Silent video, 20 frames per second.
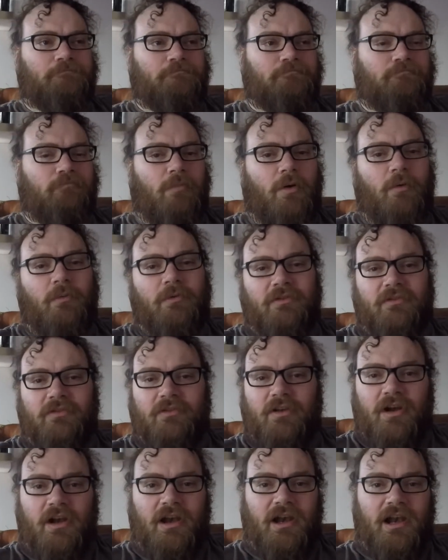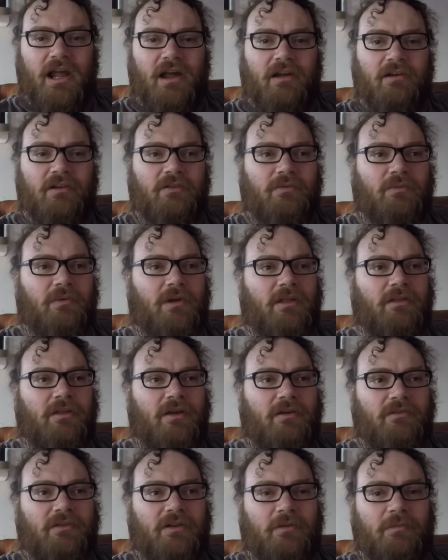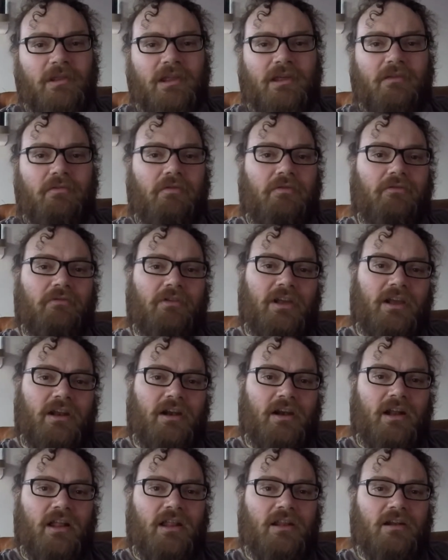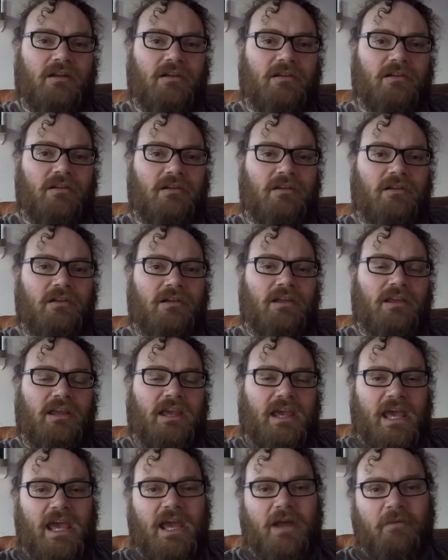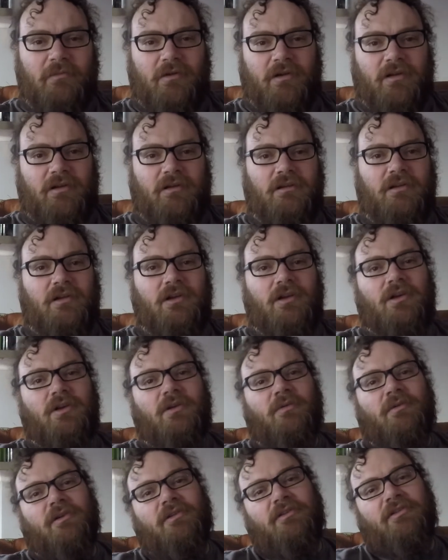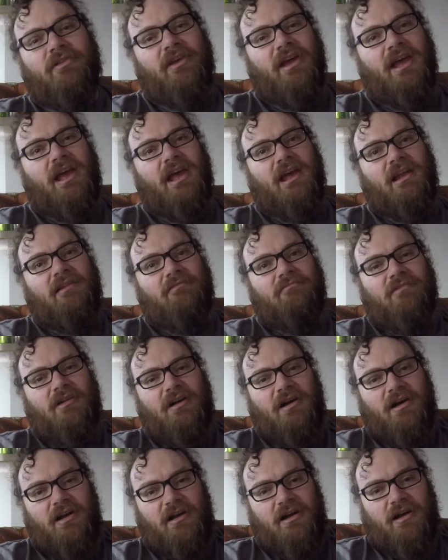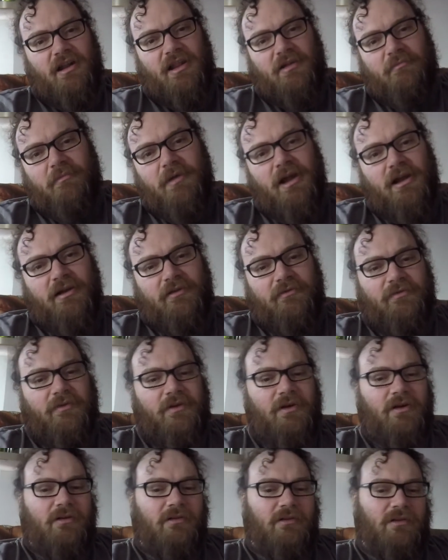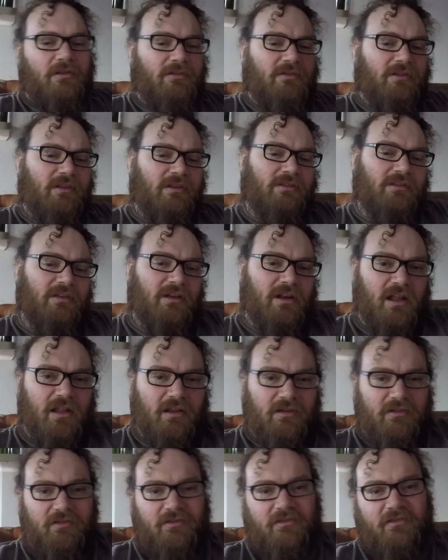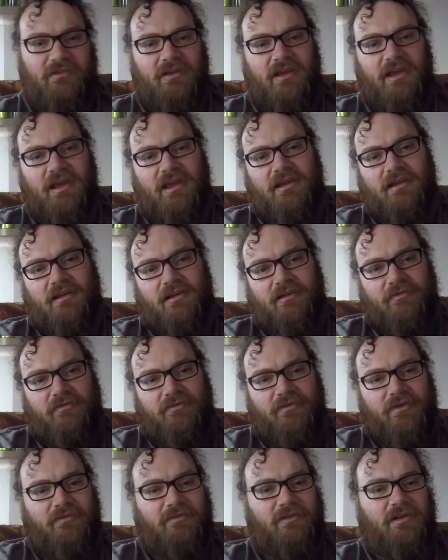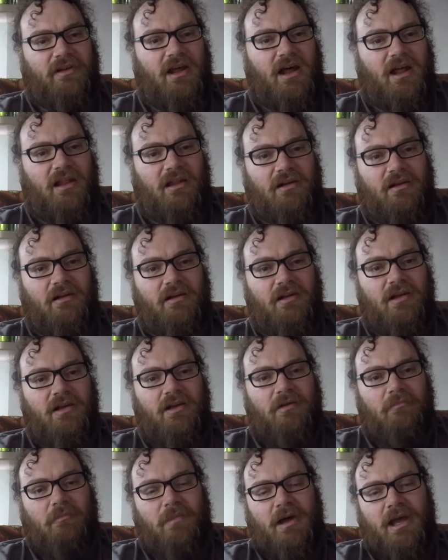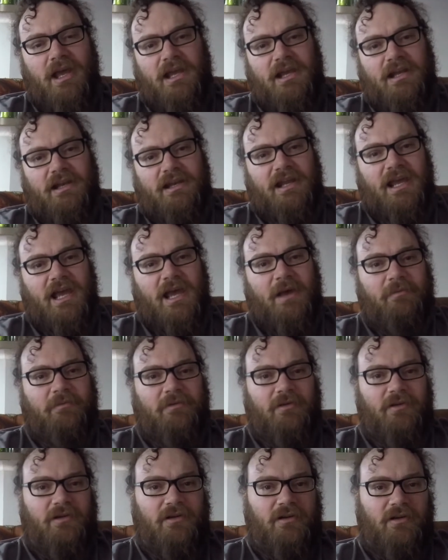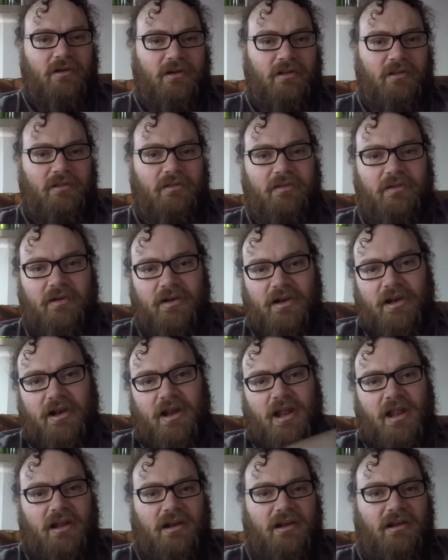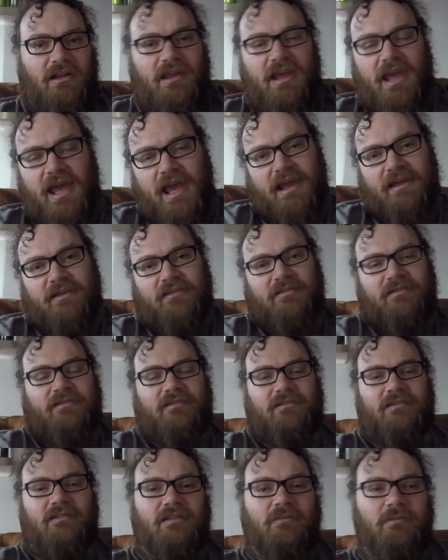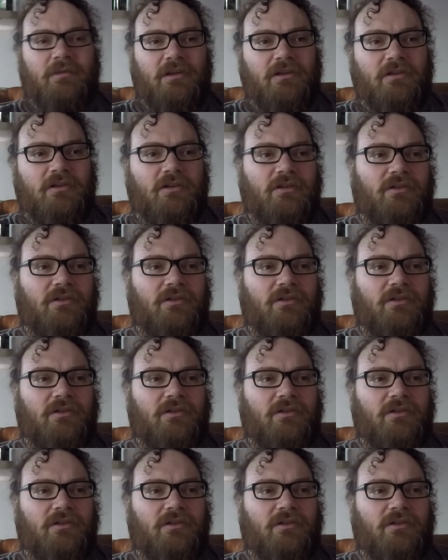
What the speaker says: But what started out as what I thought was going to be like a $300 camera, once you add a $100 microphone, a $60 stick, a $50 mic adapter, and a $30 case, I mean, you're